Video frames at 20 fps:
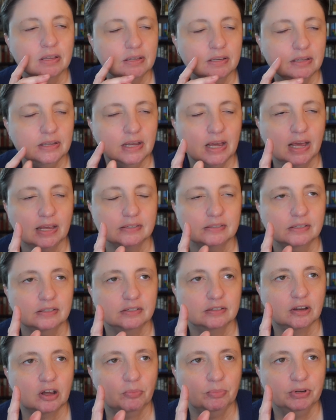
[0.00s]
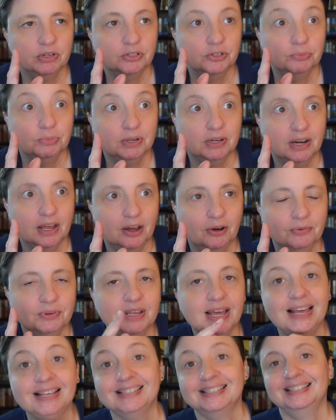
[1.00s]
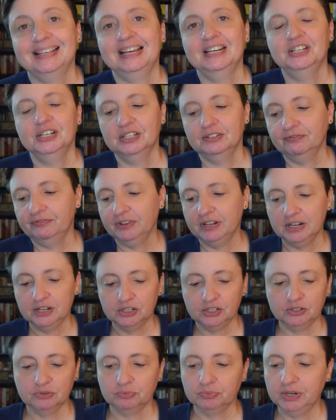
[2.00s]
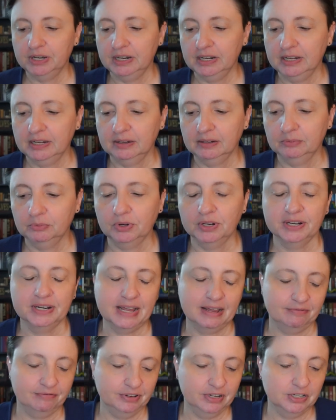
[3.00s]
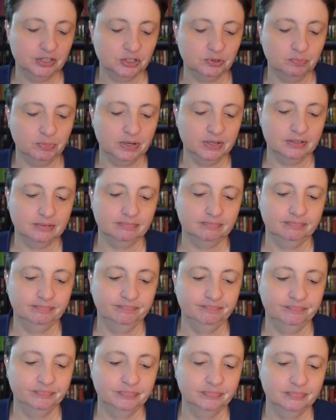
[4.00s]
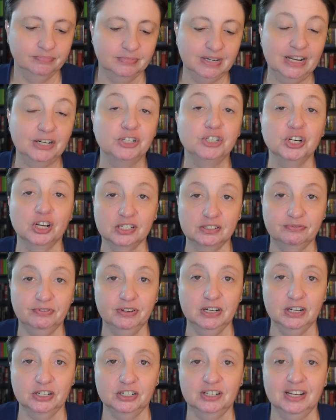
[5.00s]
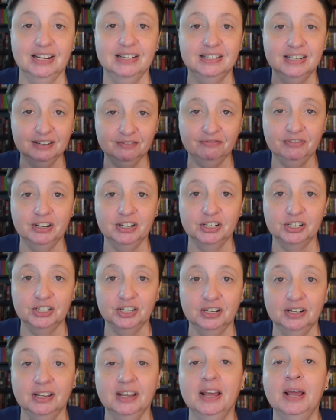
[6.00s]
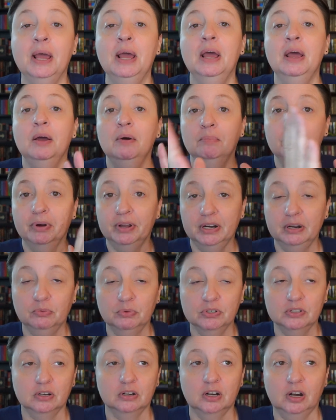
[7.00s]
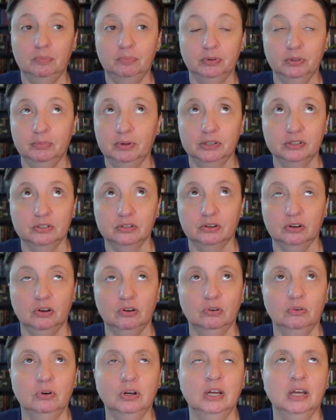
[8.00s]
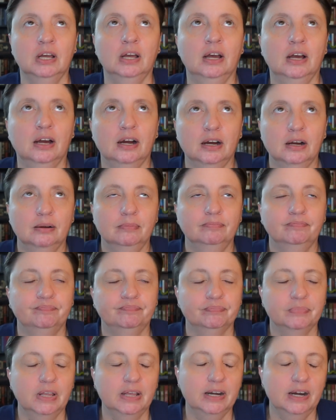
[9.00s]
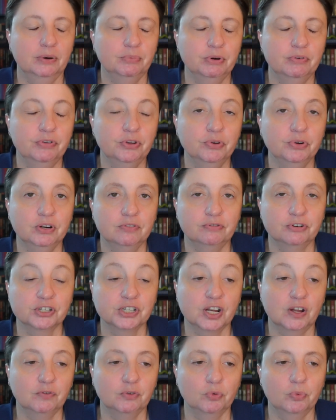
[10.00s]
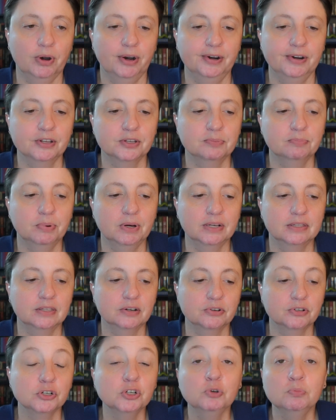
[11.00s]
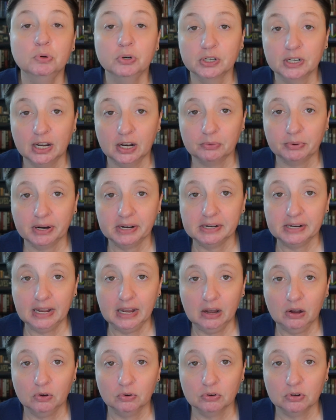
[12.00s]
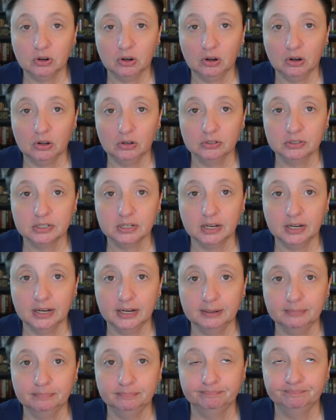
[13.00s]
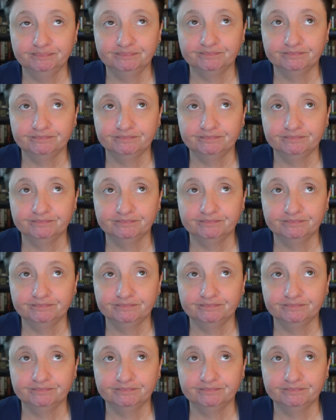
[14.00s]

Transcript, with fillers: Yes, it's coming to me now. Yes, I just finished reading, well, not finished, but not just finished. I did finish it, but it was a couple of months ago. Um, and I reviewed it for Shelf Awareness, but there's a new book out right now called, um,